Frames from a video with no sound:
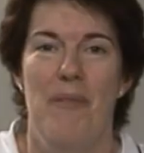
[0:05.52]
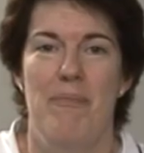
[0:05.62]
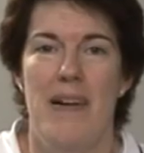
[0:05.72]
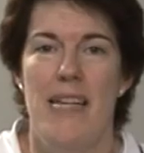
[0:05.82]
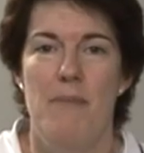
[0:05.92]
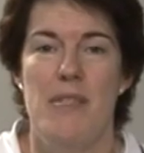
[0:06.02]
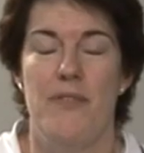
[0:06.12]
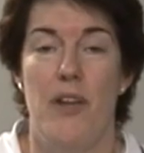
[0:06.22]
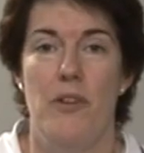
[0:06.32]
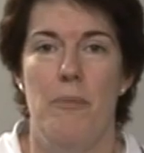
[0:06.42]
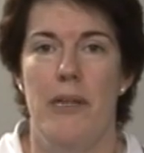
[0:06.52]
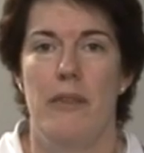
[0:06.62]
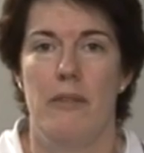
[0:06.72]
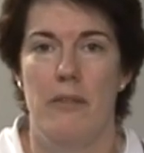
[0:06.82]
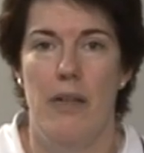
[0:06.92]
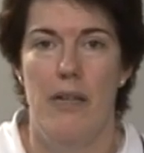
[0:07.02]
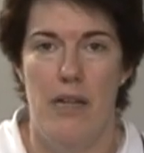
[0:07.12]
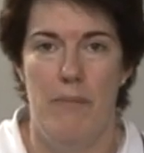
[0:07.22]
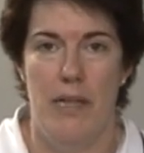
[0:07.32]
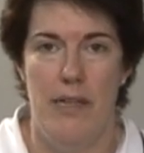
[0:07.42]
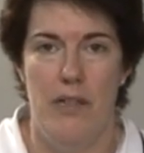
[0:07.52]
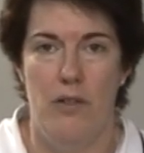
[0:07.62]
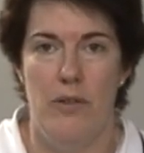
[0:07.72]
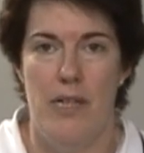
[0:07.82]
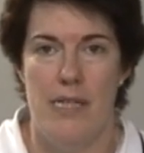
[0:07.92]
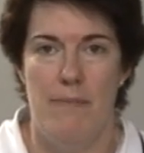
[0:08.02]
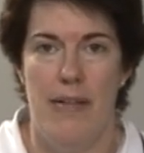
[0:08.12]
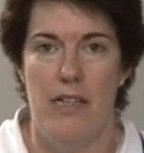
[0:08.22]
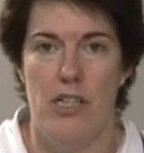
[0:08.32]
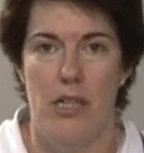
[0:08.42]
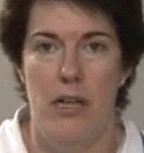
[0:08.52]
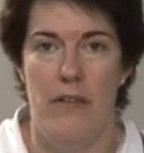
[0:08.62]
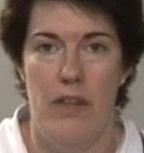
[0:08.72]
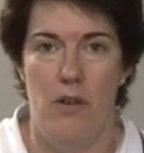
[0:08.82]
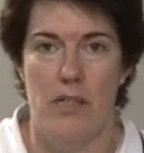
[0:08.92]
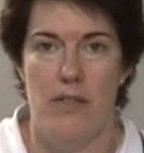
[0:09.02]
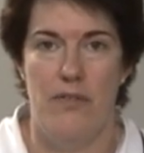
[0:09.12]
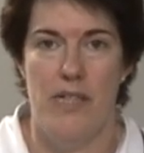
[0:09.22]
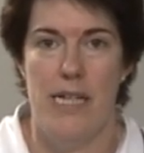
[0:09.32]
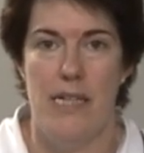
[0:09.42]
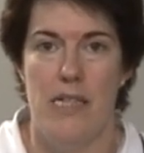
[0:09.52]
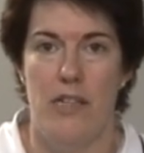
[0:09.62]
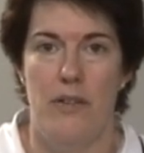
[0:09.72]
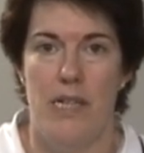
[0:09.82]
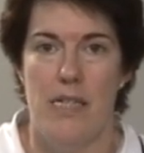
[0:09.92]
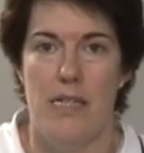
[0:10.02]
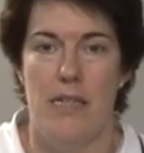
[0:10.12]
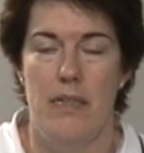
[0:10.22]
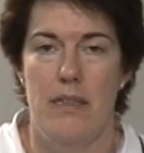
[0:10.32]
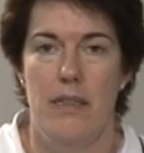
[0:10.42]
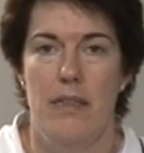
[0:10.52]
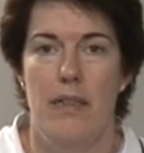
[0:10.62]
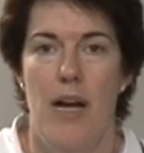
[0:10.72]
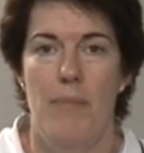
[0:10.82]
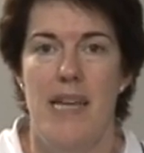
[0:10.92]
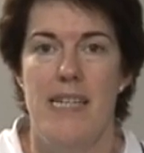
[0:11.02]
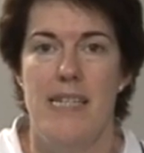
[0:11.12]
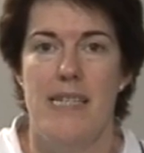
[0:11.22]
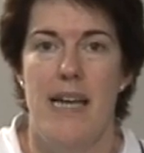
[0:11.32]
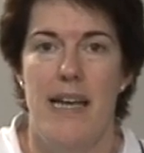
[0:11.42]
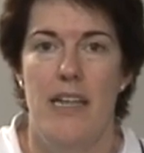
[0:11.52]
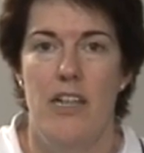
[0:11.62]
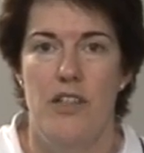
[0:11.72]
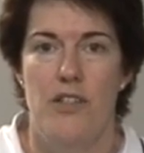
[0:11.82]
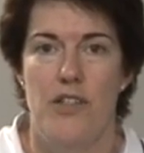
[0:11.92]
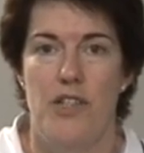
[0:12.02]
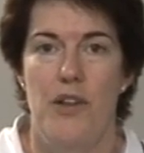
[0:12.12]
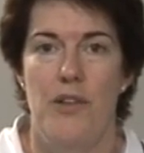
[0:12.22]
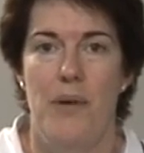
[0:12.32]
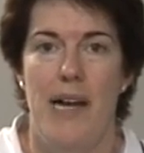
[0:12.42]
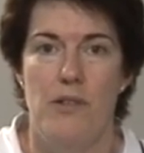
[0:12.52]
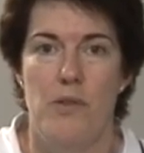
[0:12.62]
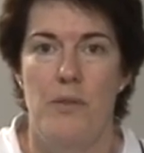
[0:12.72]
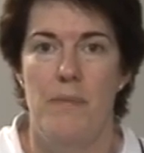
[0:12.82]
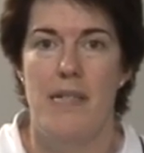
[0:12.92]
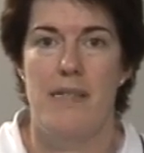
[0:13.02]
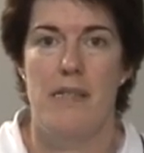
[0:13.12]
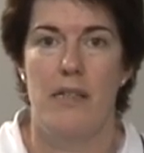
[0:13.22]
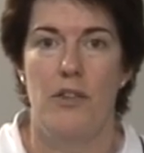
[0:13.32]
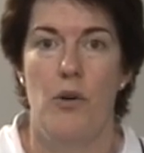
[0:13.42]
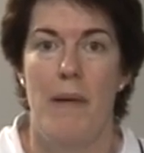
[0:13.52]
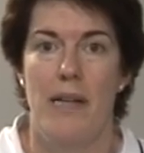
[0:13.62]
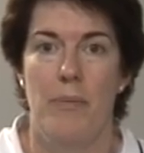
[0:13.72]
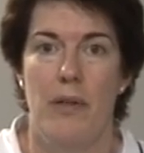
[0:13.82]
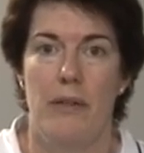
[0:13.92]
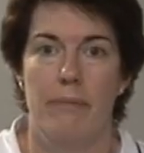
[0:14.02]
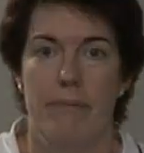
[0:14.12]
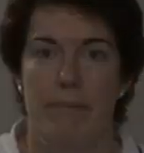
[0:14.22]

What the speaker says: My name is Fiona Pringle and I'm the Clinical Nurse Manager at the Oxford Fertility Unit. I'm here today to show you how to administer your Menopur.